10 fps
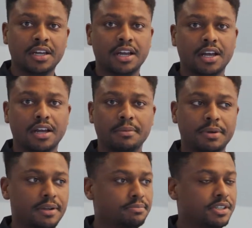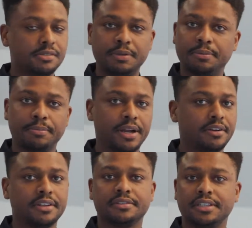But just be
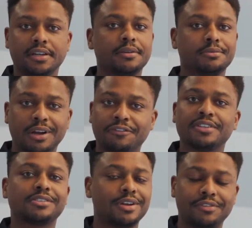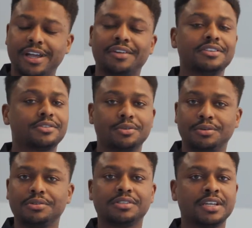prepared to reference Greenville County
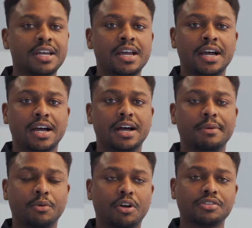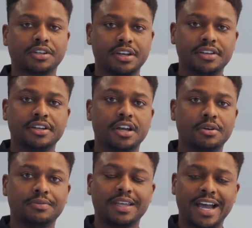schools, and we're also going to
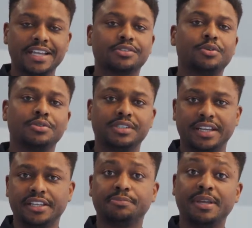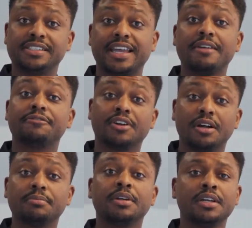denote the high schools that each piece came
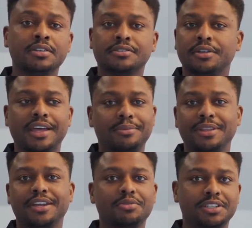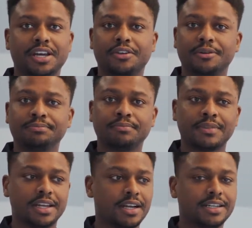from, so that'll be the only other
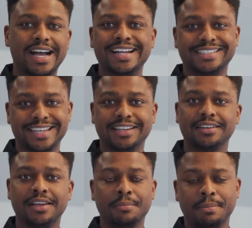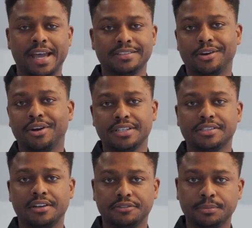content past the art
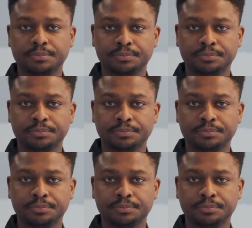itself.